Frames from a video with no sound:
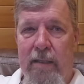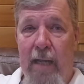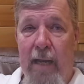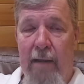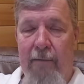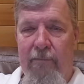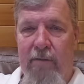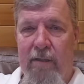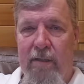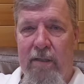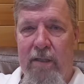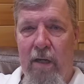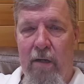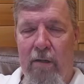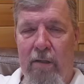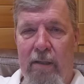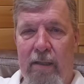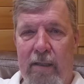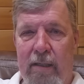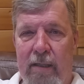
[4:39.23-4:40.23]
to have to
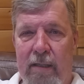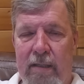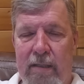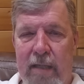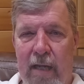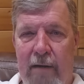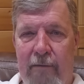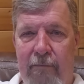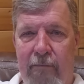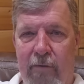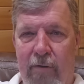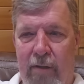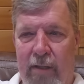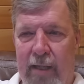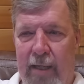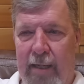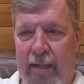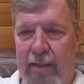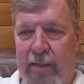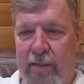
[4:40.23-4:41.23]
start to decipher
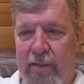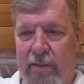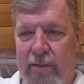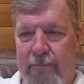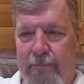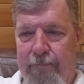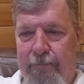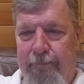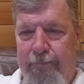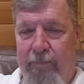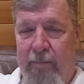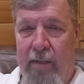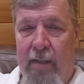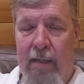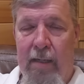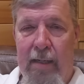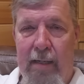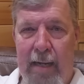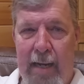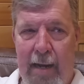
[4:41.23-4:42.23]
things.
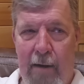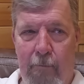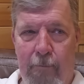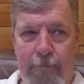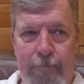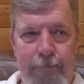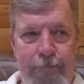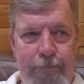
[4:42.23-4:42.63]
Now,